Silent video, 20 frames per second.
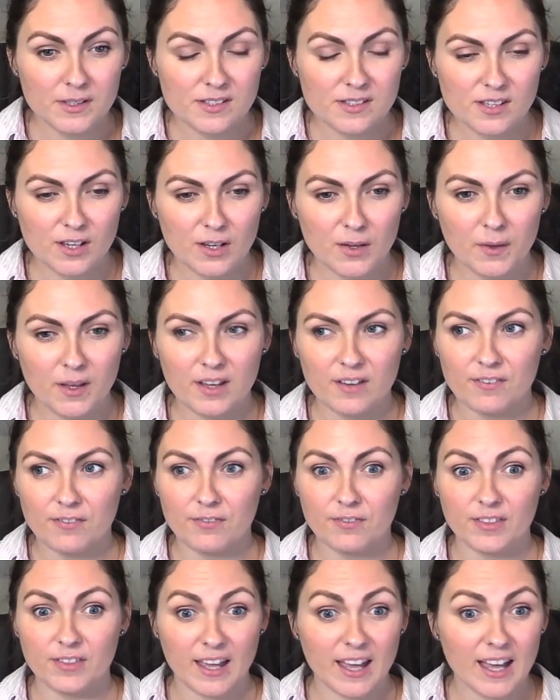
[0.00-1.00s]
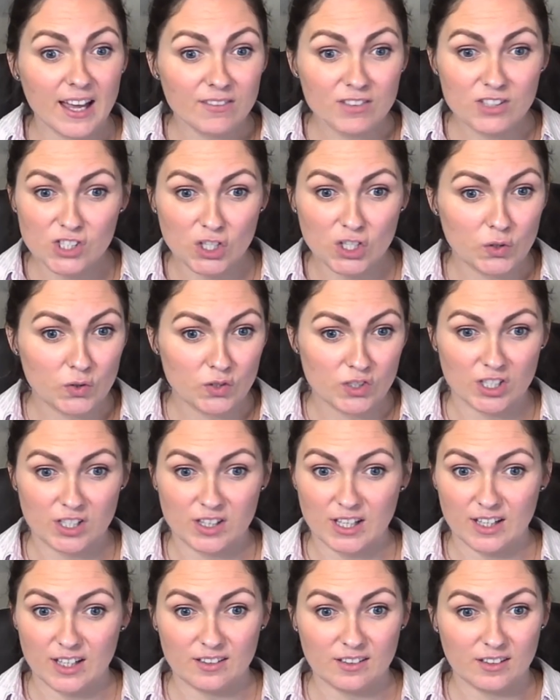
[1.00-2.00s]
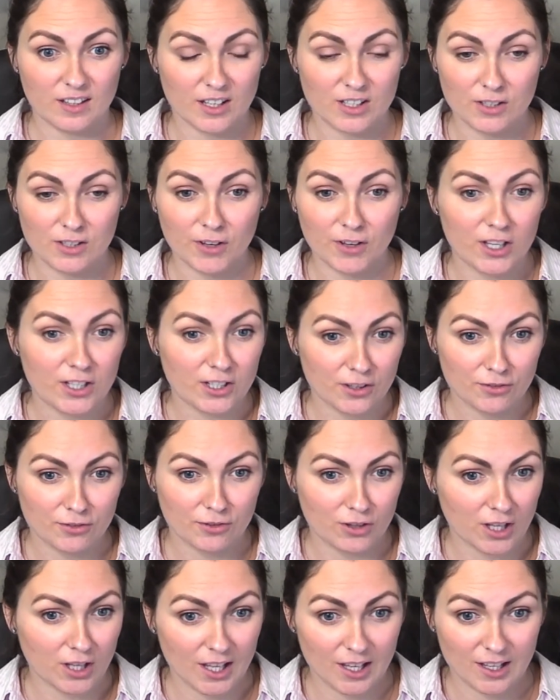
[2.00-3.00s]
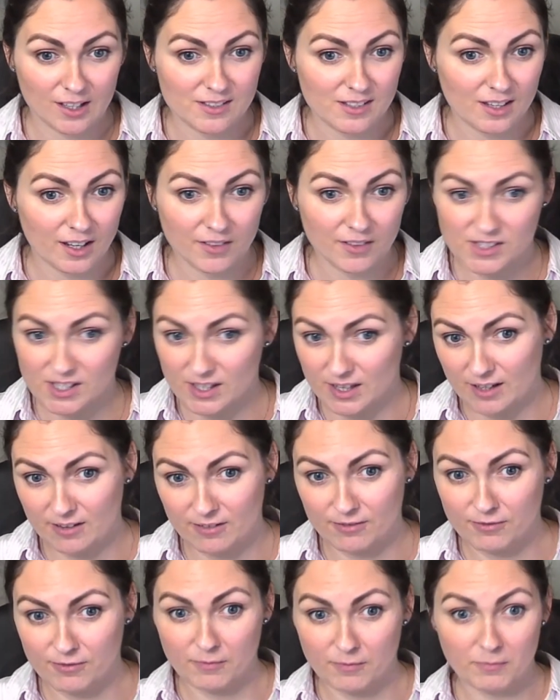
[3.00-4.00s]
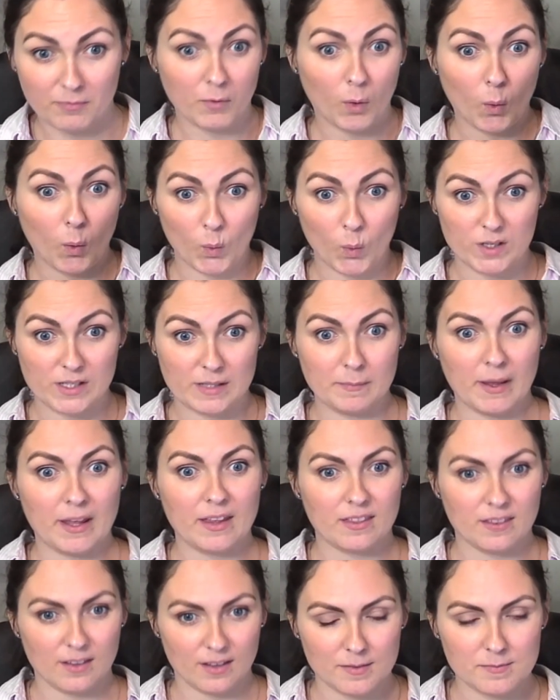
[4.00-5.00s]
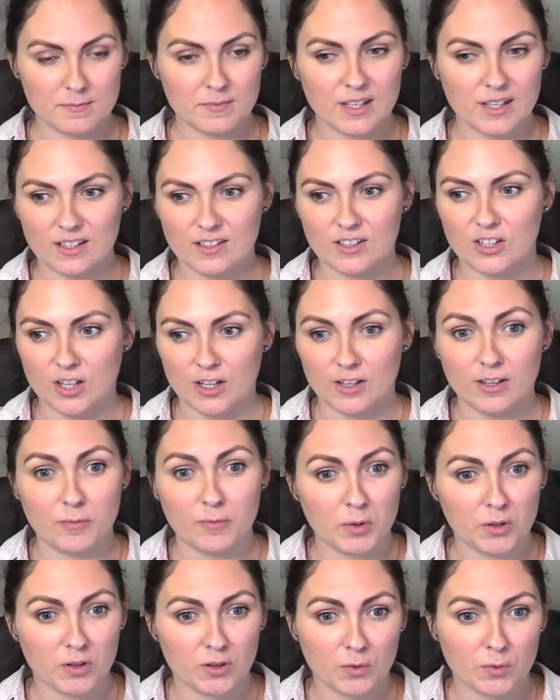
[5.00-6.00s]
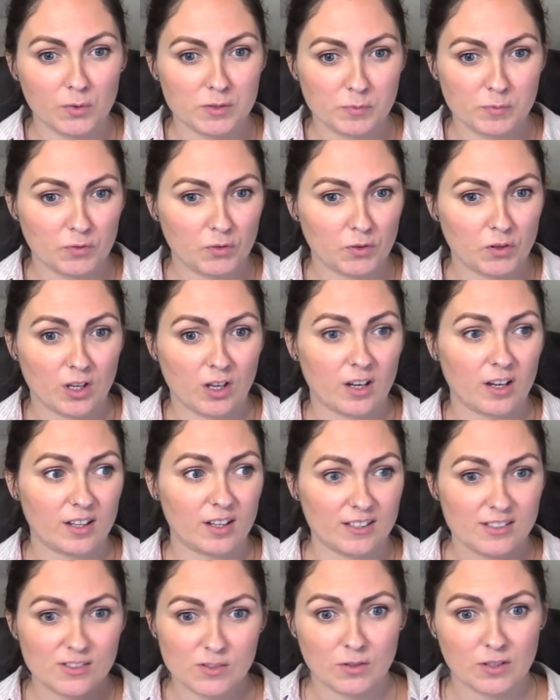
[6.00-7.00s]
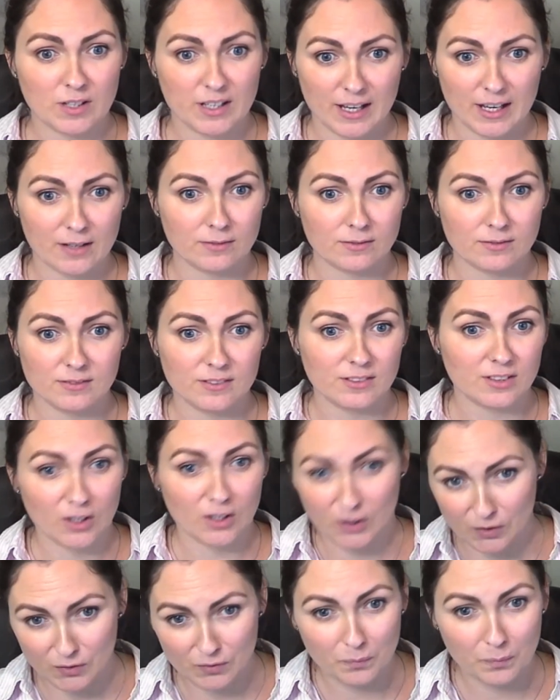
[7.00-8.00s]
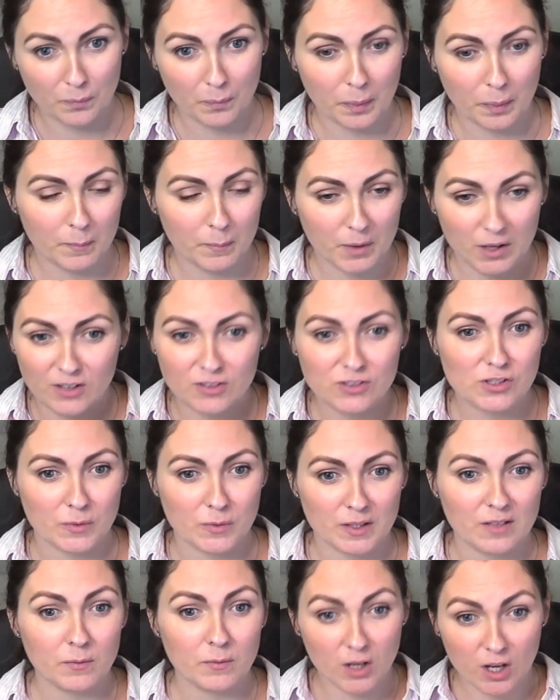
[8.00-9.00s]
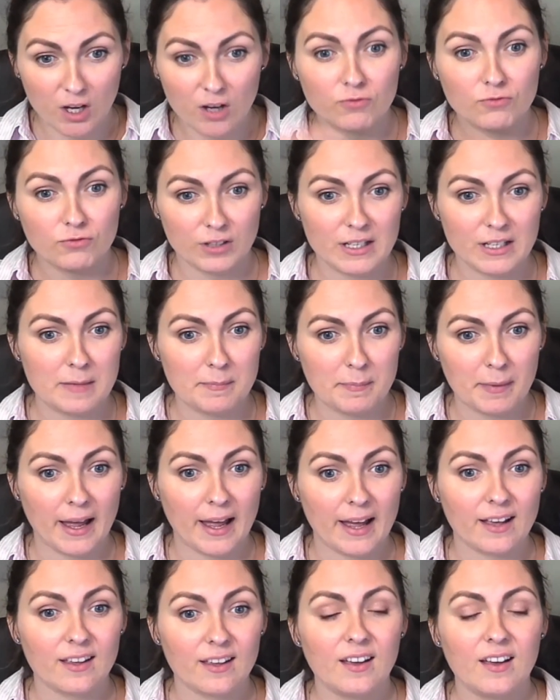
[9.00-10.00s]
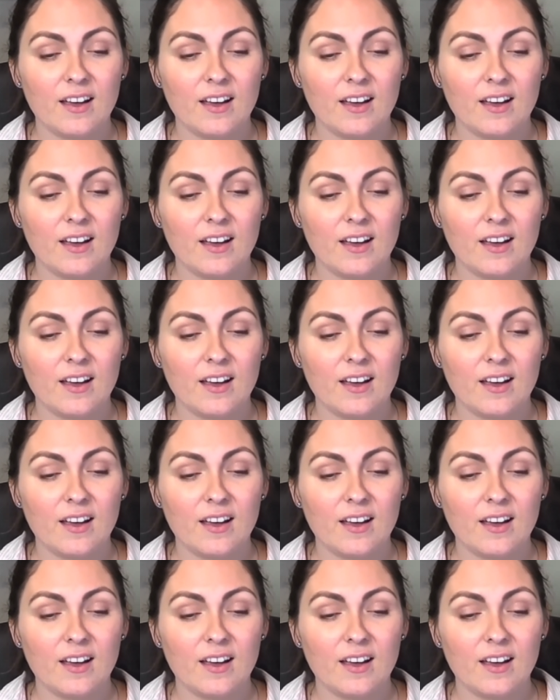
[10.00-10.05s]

So if they haven't told you, then, and you've heard it through the kids after they've already met them, then, they put the horse before the cart and it's already out. We can't do anything, we can't read it back.